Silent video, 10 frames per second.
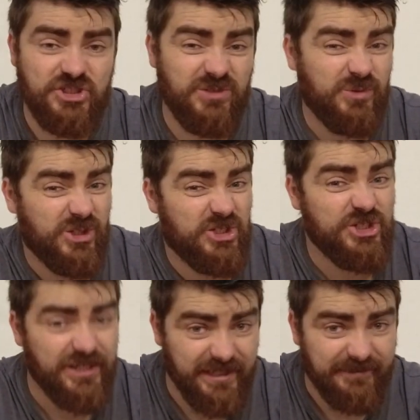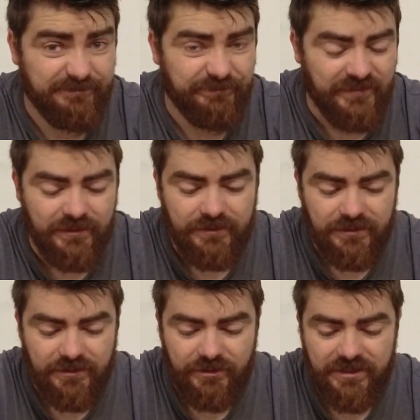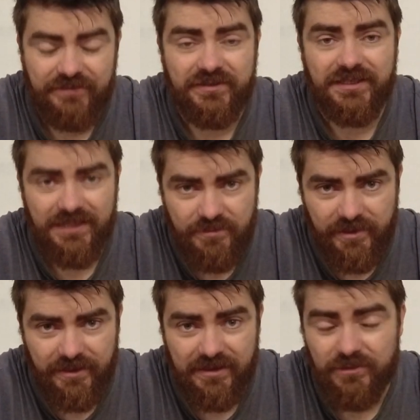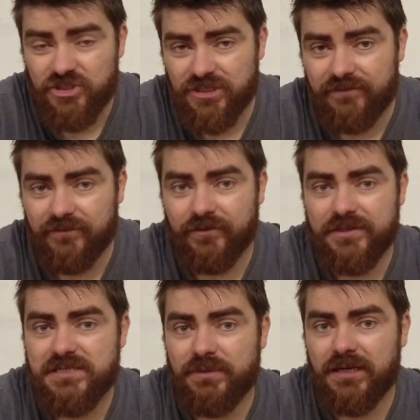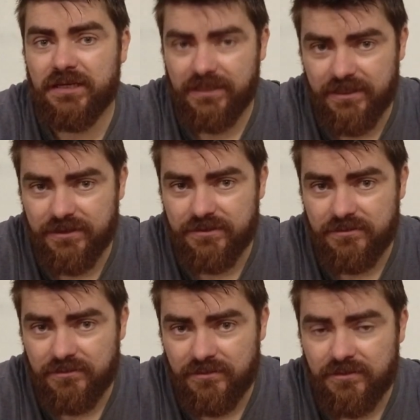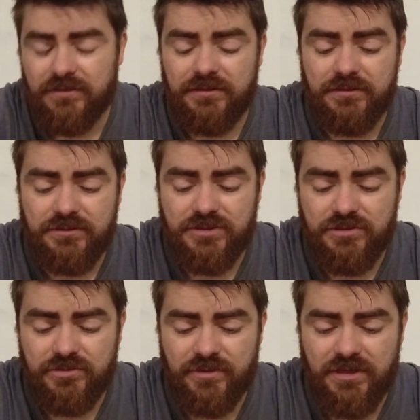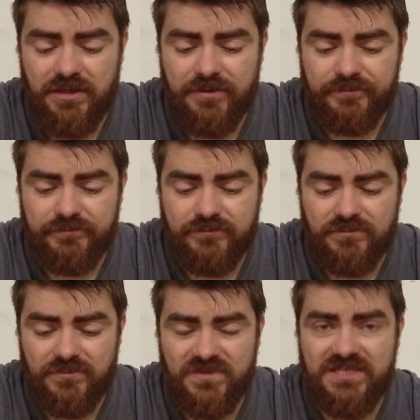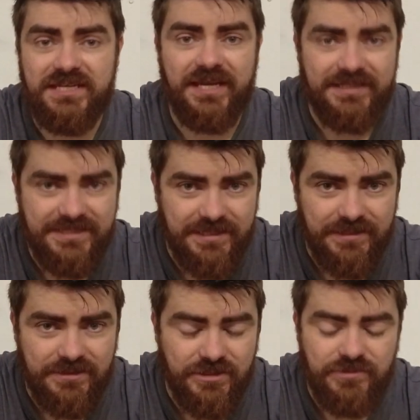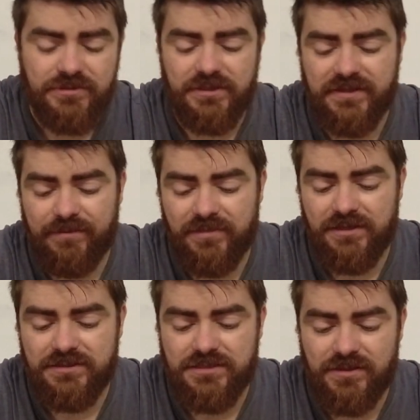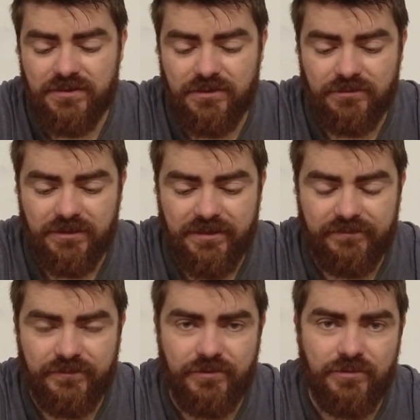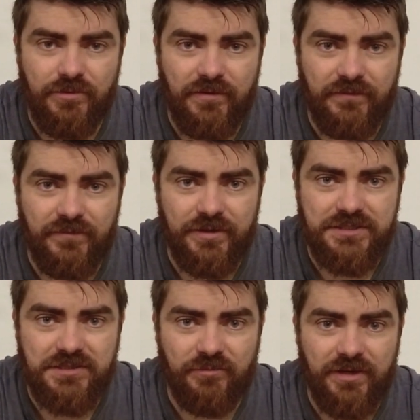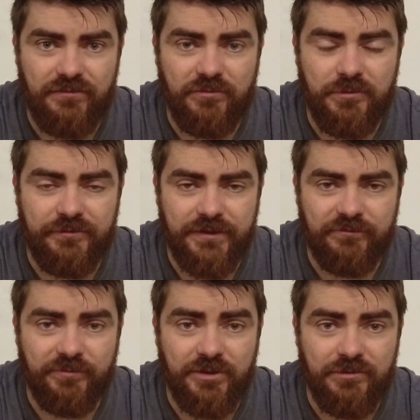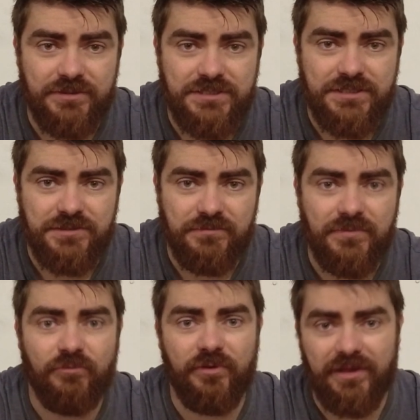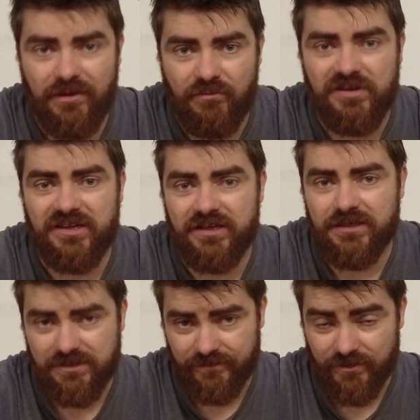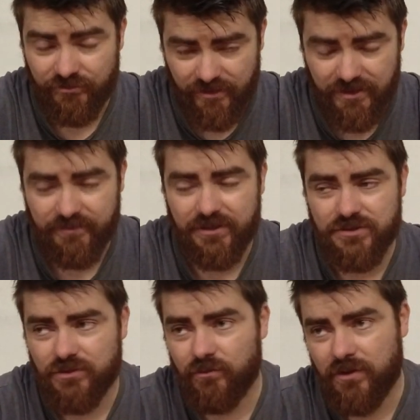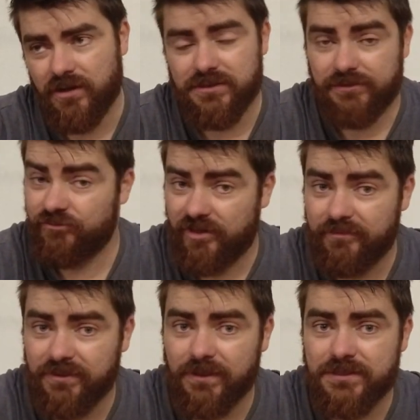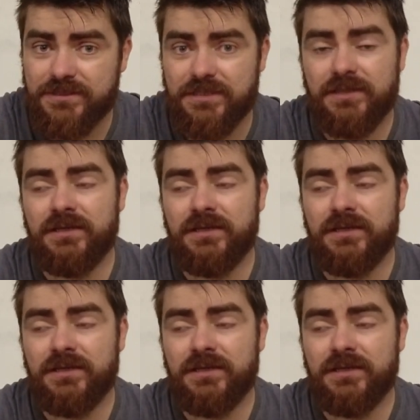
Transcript: just going to want to chuck it. You're going to have to keep it. And that means you're going to have to find something clean to decant it into. And that means that you will have to find some way of removing it from your cooling system without getting it covered in crud, because not all cars have drain plugs,